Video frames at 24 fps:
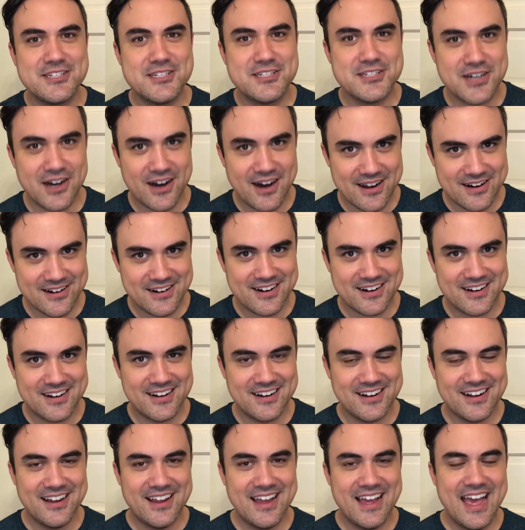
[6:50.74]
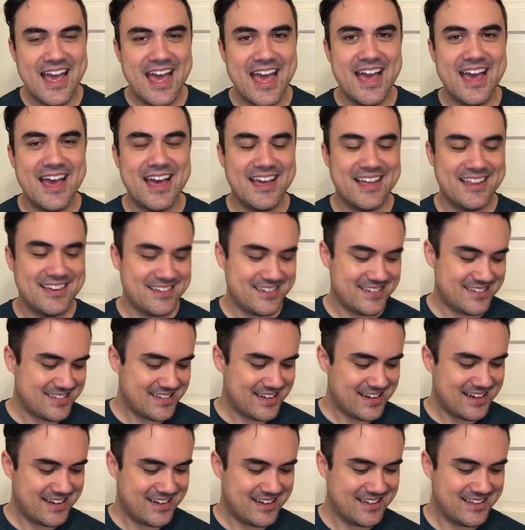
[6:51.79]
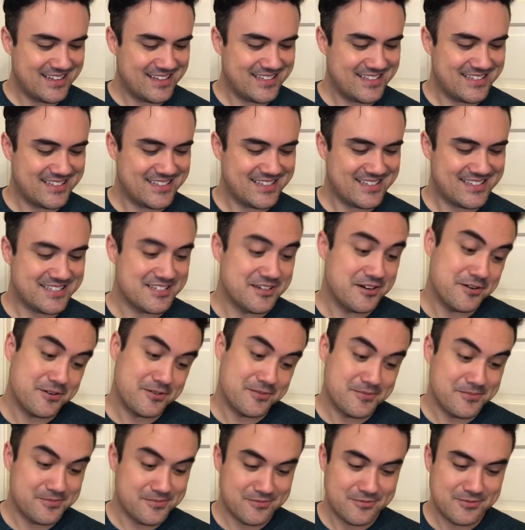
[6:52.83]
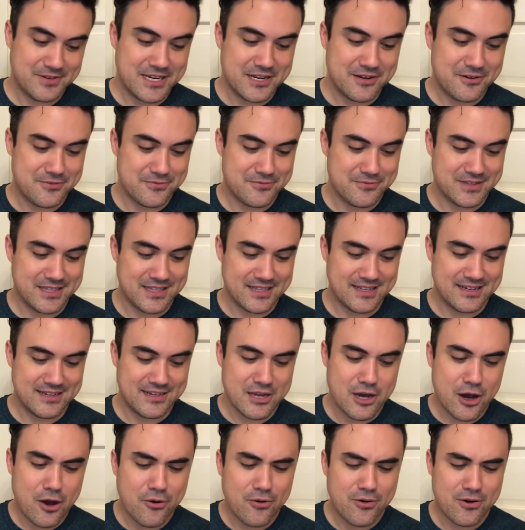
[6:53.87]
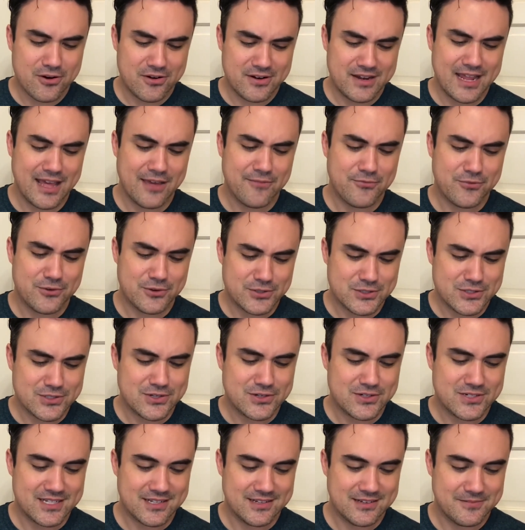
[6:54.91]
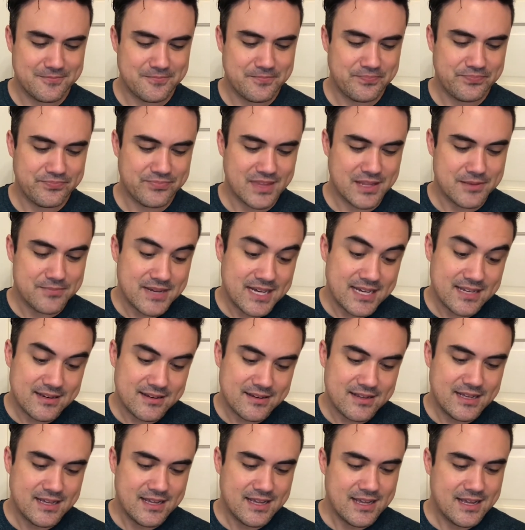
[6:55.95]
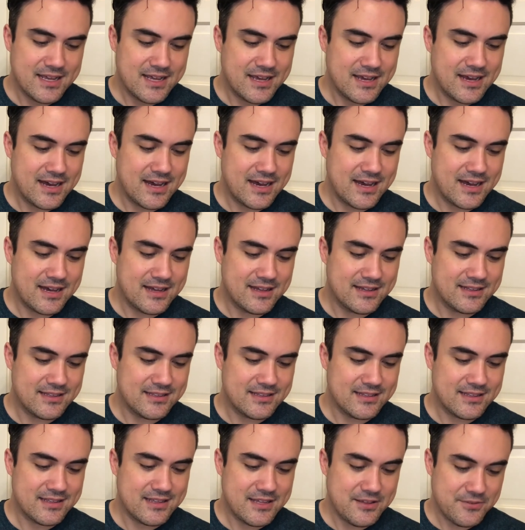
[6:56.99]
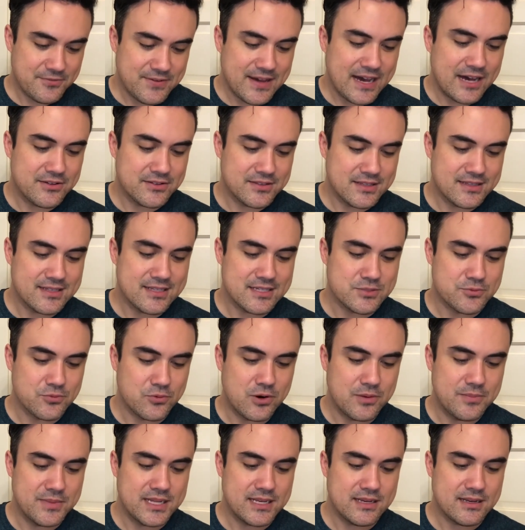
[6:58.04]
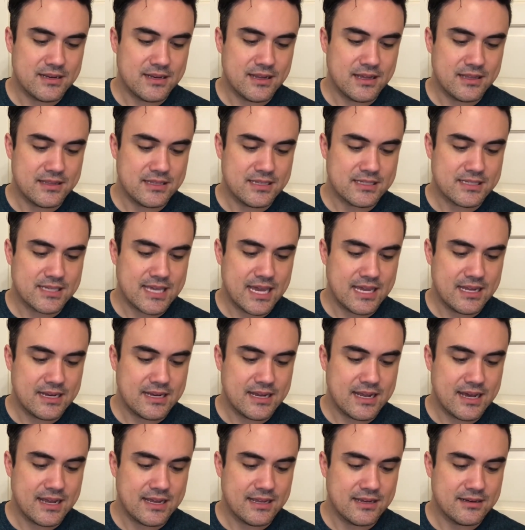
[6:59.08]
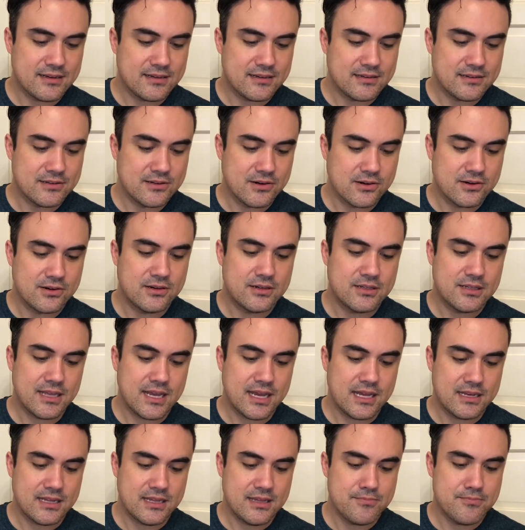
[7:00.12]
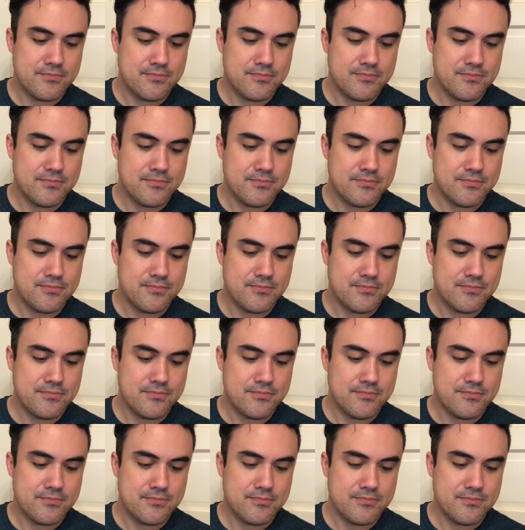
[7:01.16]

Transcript: daughter. And so we don't really know her name for certain. But he found this woman, this Canaanite girl, and he